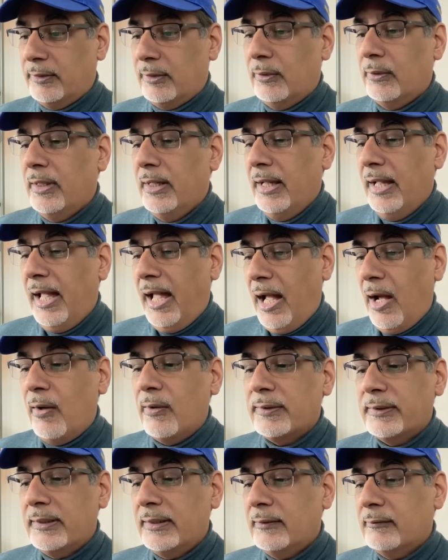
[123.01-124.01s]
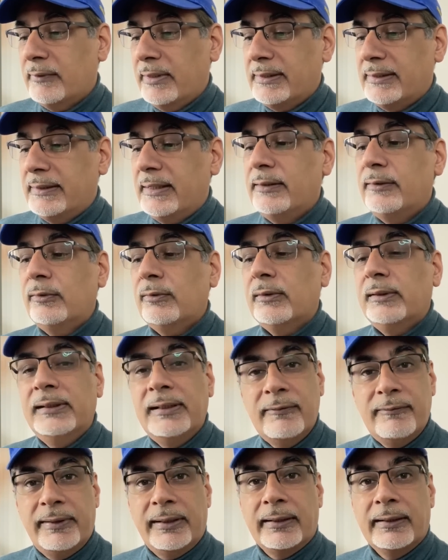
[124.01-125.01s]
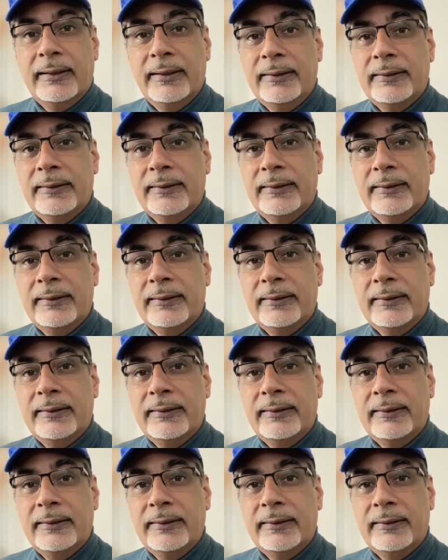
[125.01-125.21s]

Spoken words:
So housing, residential living.